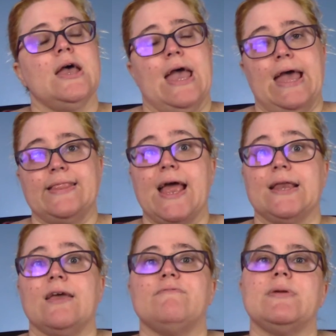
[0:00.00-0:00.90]
and
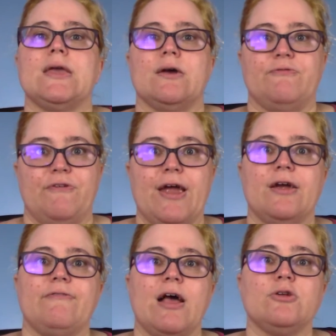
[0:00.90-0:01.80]
then give me a
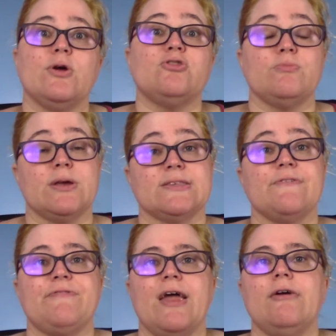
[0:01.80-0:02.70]
fair evaluation, because
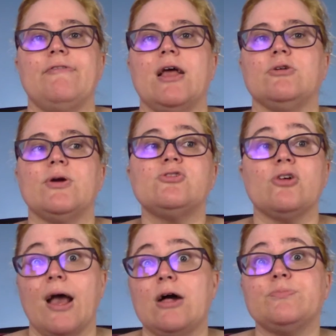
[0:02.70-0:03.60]
a fair
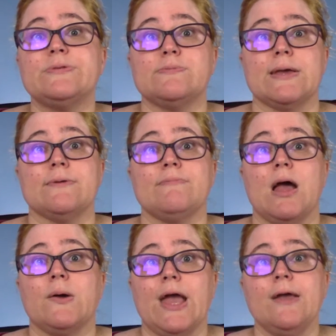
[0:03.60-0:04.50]
evaluation helps me,
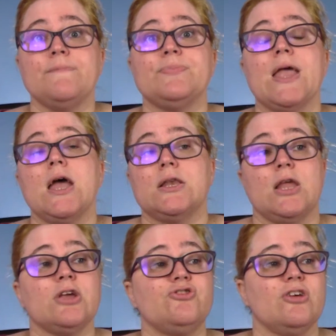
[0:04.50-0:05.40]
okay?
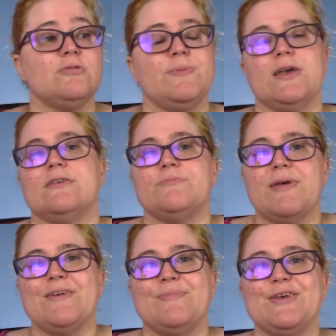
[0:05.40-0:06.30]
Not just because
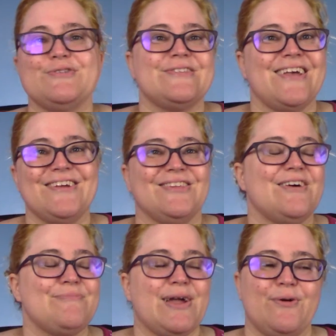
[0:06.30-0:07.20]
maybe you say you
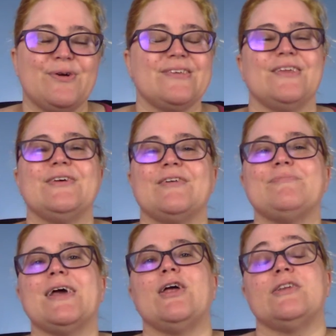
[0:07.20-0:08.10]
love my course and you give
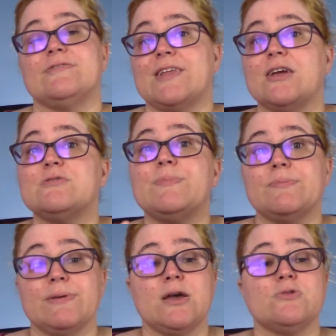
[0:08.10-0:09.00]
me a lot of stars,
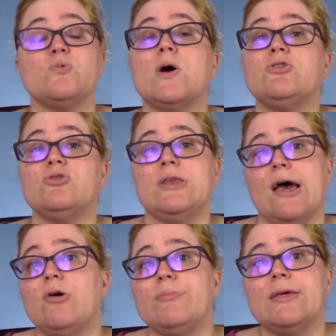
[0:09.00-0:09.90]
but because what you
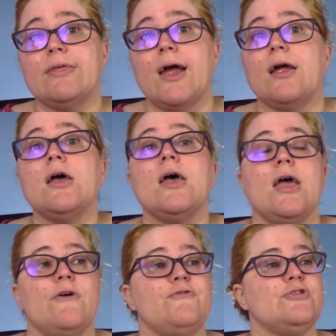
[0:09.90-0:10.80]
tell me there.
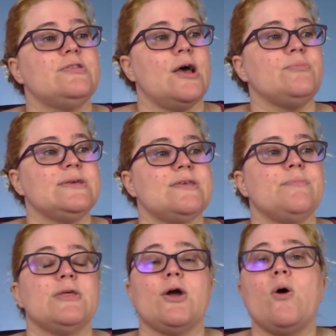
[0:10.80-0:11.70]
If you tell me
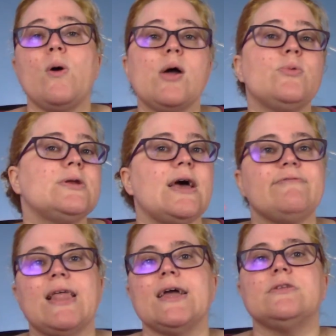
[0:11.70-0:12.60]
something, oh, I would
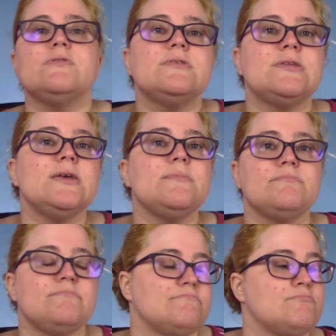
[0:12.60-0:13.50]
have liked to see
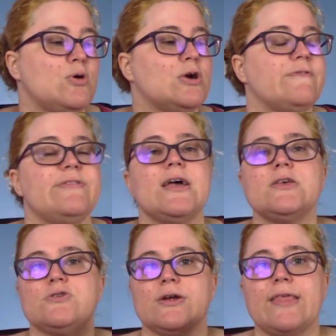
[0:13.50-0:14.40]
more of
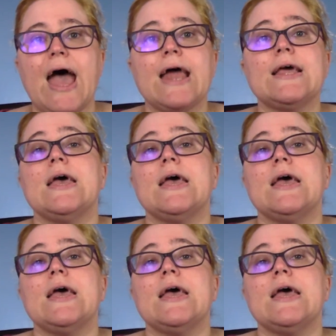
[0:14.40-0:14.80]
this or that,